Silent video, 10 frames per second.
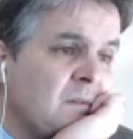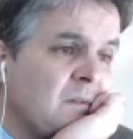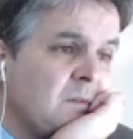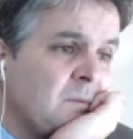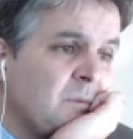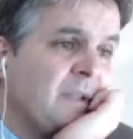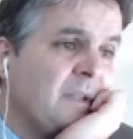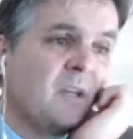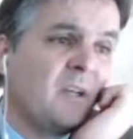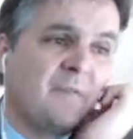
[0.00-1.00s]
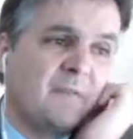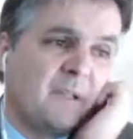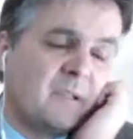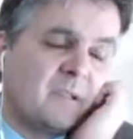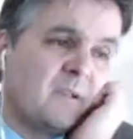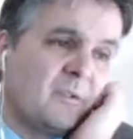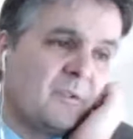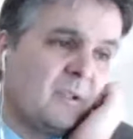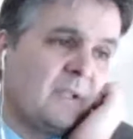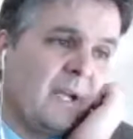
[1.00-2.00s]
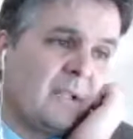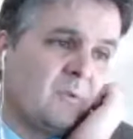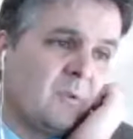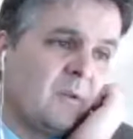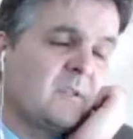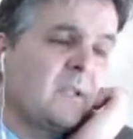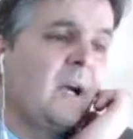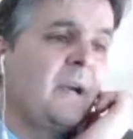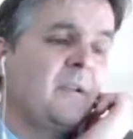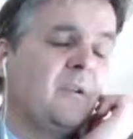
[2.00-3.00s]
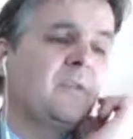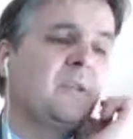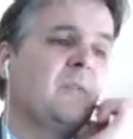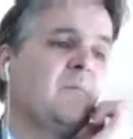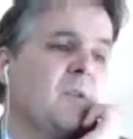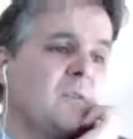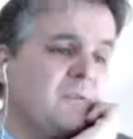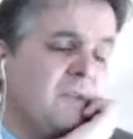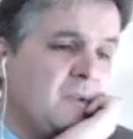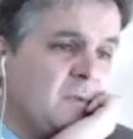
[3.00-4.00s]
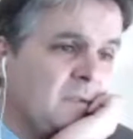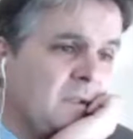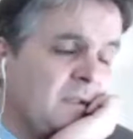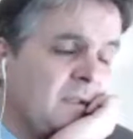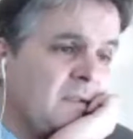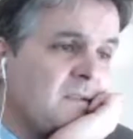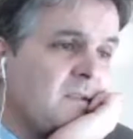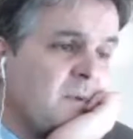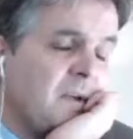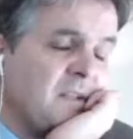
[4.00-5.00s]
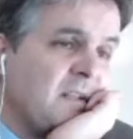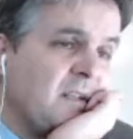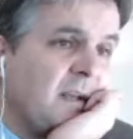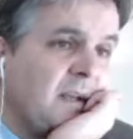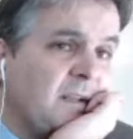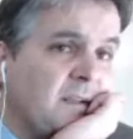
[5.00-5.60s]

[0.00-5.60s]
Which of these social networks are you using most frequently? That's the question that I did.